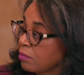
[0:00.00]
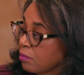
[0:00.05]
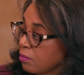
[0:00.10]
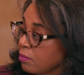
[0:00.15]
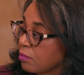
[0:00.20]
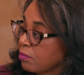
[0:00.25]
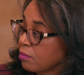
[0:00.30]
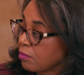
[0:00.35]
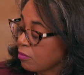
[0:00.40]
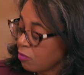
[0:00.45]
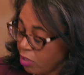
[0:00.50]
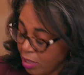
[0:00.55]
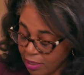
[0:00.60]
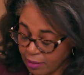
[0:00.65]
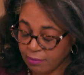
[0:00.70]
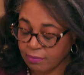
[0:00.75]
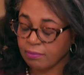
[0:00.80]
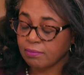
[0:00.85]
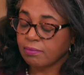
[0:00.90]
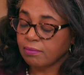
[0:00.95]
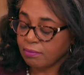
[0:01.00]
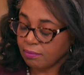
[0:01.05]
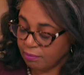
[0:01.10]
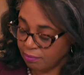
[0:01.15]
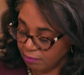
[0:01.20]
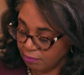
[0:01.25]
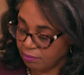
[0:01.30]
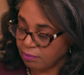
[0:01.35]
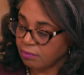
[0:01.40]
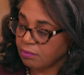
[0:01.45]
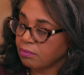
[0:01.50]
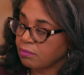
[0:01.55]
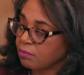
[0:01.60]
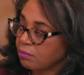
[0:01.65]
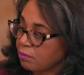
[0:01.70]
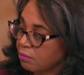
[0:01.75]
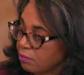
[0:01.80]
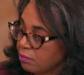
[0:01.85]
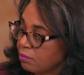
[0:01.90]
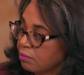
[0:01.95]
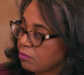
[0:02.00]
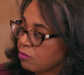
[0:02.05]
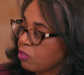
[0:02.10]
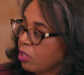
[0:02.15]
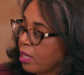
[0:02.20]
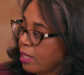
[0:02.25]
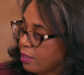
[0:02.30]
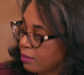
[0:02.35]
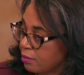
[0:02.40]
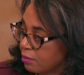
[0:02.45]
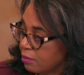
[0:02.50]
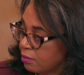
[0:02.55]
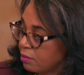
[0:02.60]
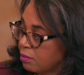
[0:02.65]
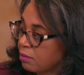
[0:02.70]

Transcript: red. It might be red-brown. It might